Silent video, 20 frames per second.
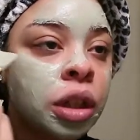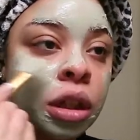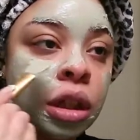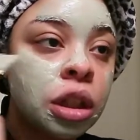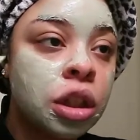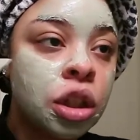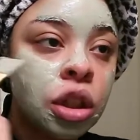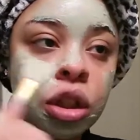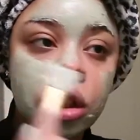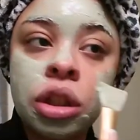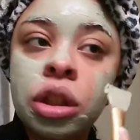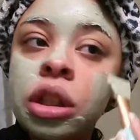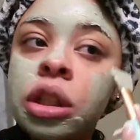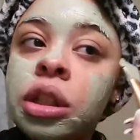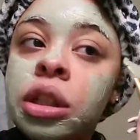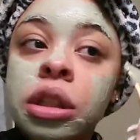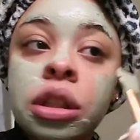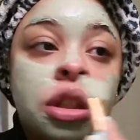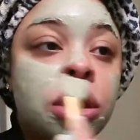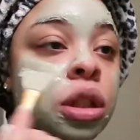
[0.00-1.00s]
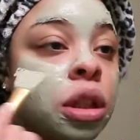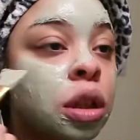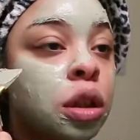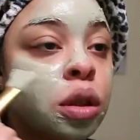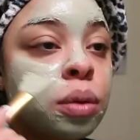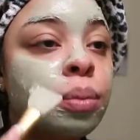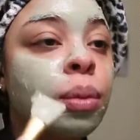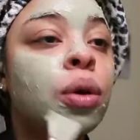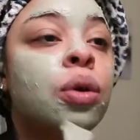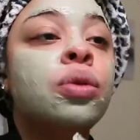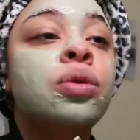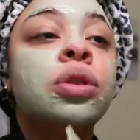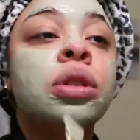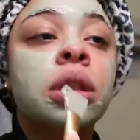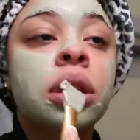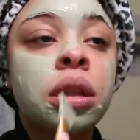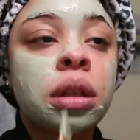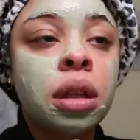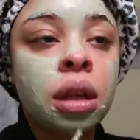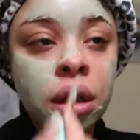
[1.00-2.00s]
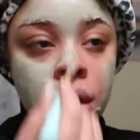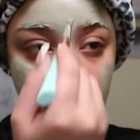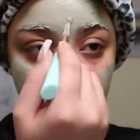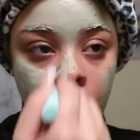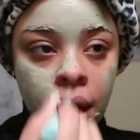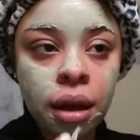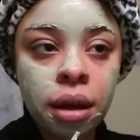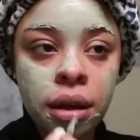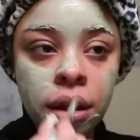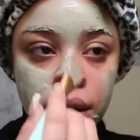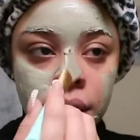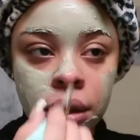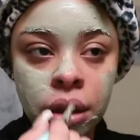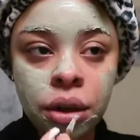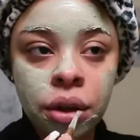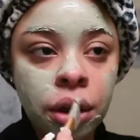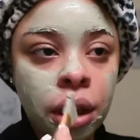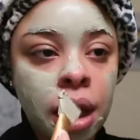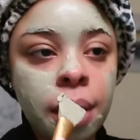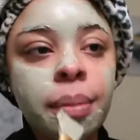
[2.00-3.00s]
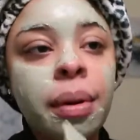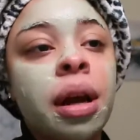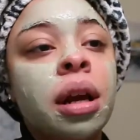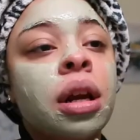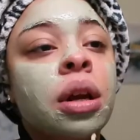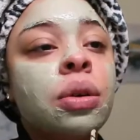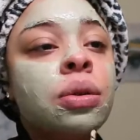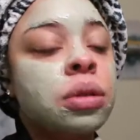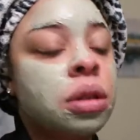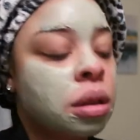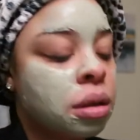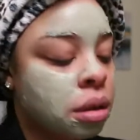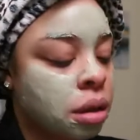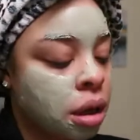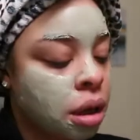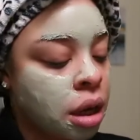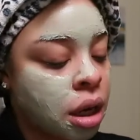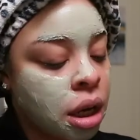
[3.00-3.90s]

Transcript: these cheekbones, and then like literally my nose and